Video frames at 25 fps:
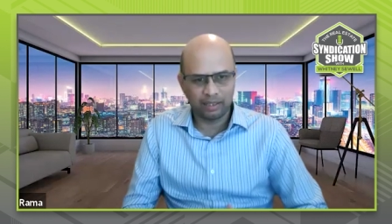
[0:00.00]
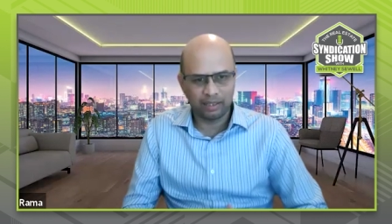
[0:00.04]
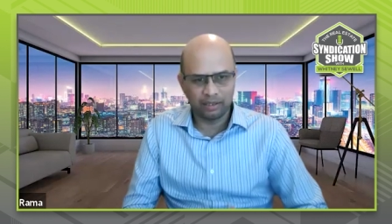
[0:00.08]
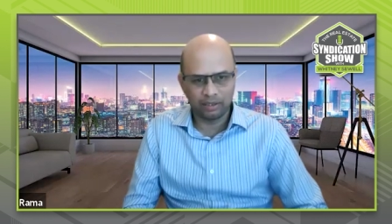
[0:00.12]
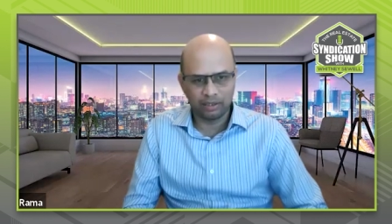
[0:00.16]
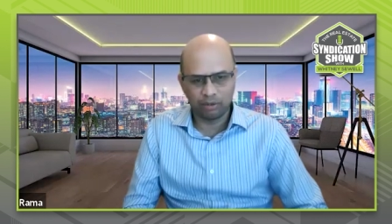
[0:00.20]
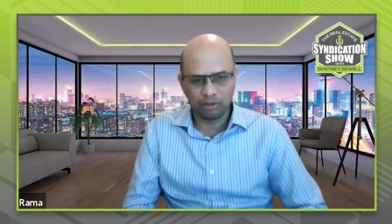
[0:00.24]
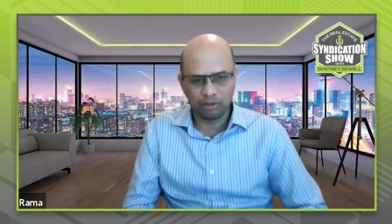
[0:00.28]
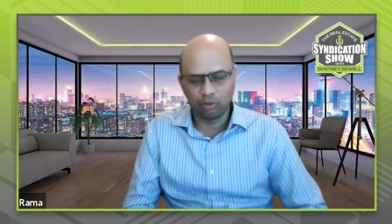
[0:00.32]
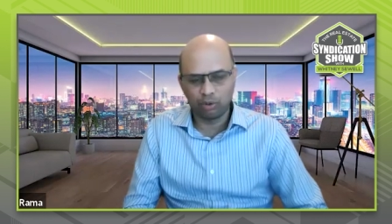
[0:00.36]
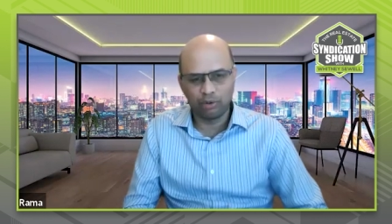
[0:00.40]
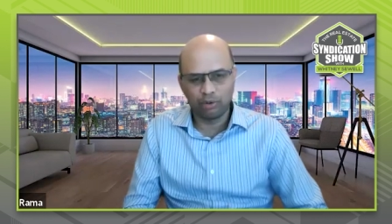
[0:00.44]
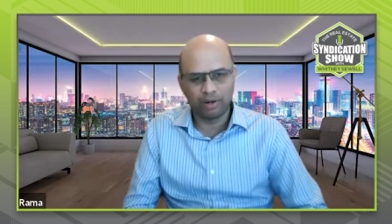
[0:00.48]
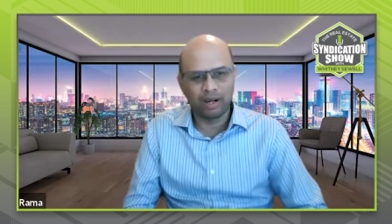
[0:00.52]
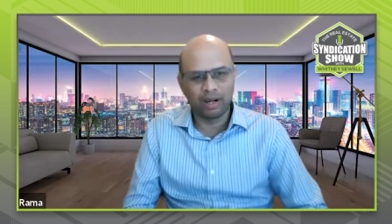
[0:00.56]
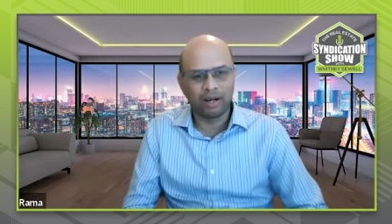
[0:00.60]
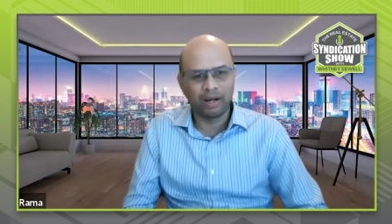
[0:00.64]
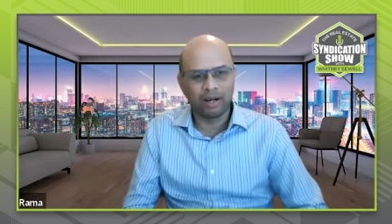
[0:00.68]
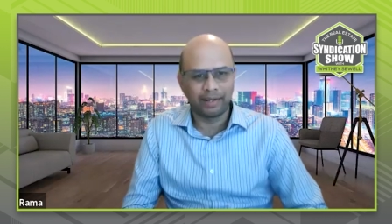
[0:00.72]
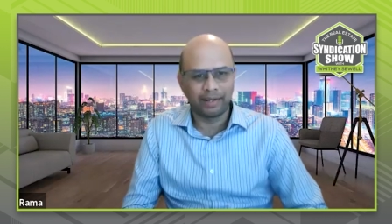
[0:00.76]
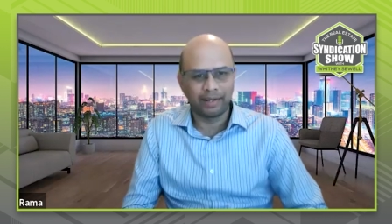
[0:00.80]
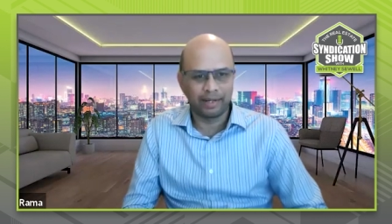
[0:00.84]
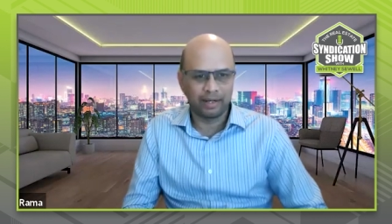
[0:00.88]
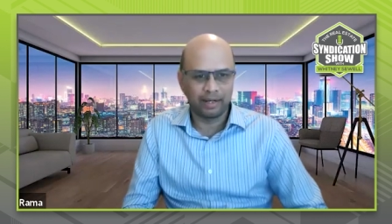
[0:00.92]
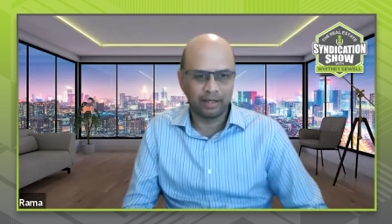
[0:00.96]
you know, overall
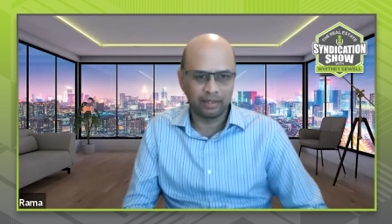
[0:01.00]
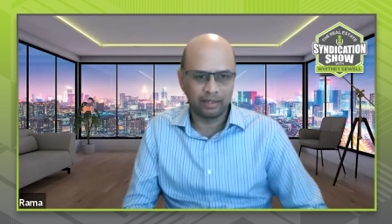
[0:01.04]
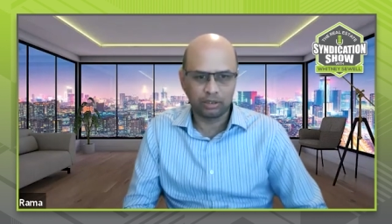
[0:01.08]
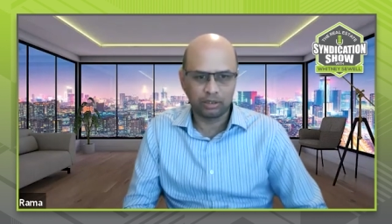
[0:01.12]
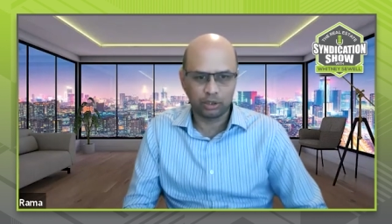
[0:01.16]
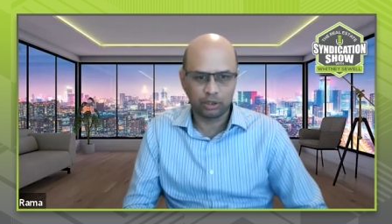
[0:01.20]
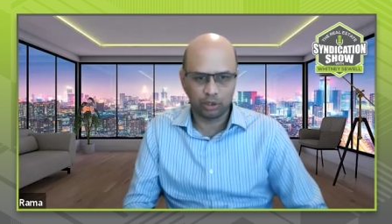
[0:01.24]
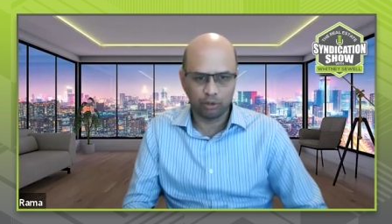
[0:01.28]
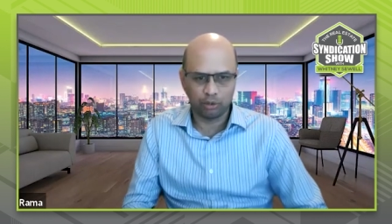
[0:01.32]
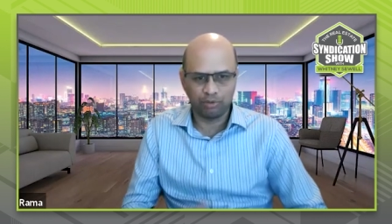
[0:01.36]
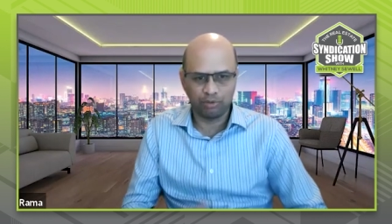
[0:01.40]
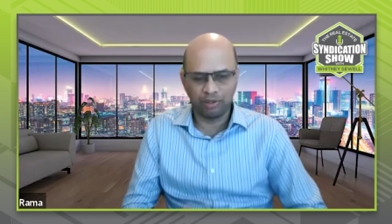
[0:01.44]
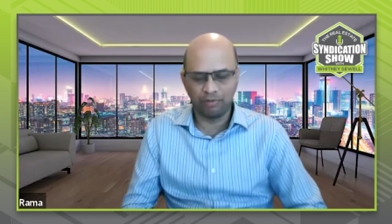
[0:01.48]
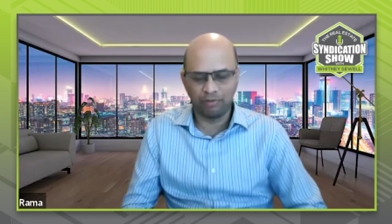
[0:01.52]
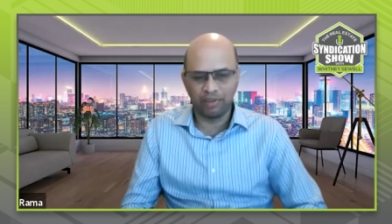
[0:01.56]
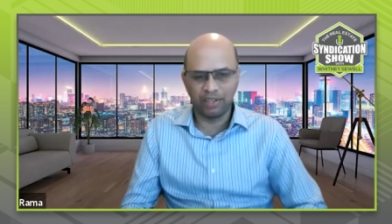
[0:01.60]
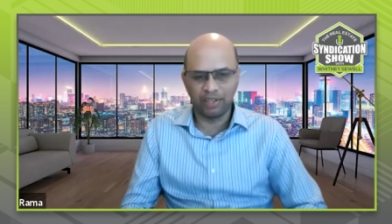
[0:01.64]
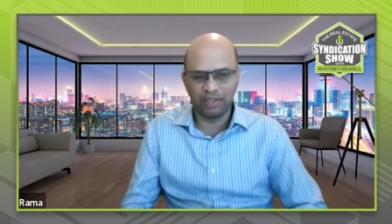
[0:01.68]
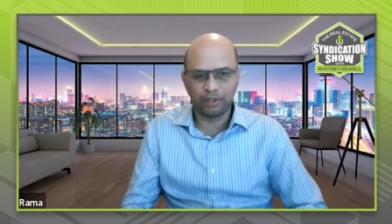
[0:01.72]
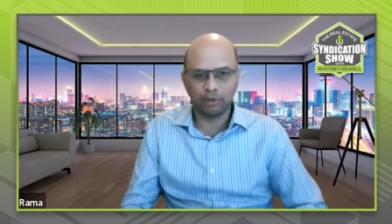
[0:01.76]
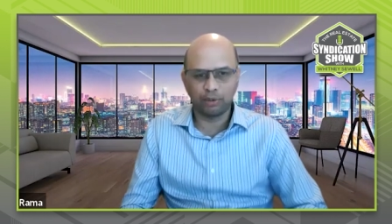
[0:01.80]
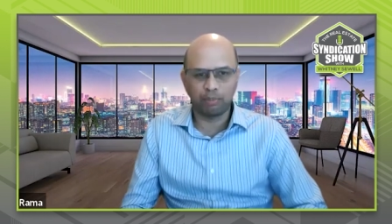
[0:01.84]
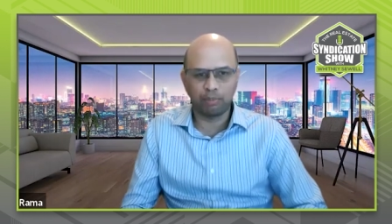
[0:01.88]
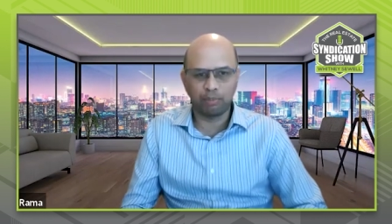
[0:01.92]
returns. So we, we need to